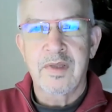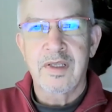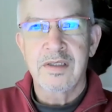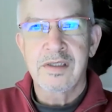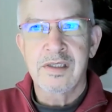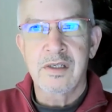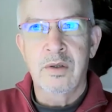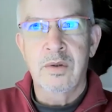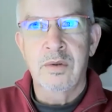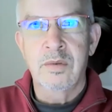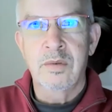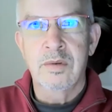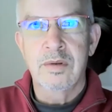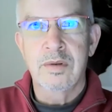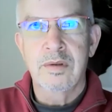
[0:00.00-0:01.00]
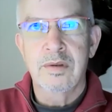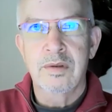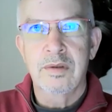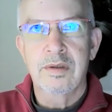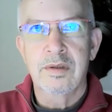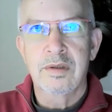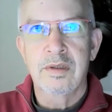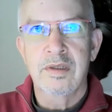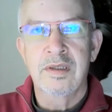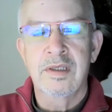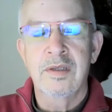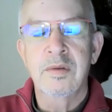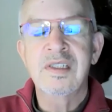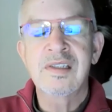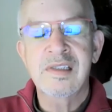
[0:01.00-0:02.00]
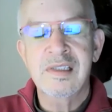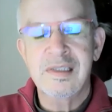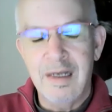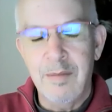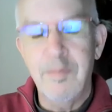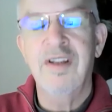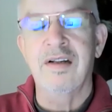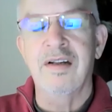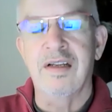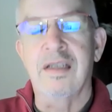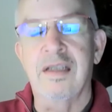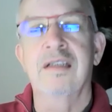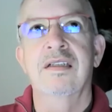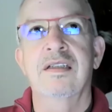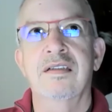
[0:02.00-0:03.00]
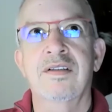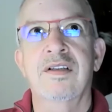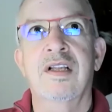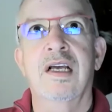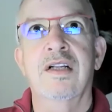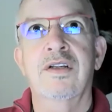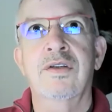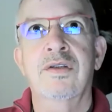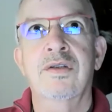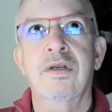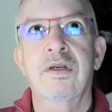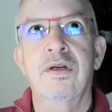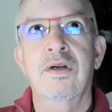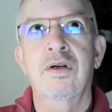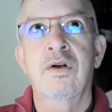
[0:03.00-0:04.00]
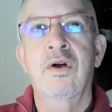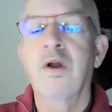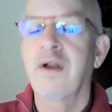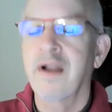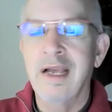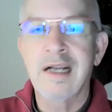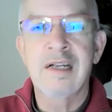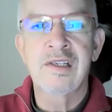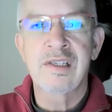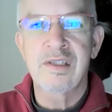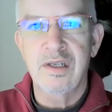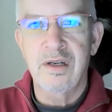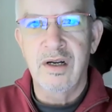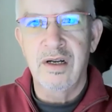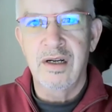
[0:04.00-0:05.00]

So there is something that connects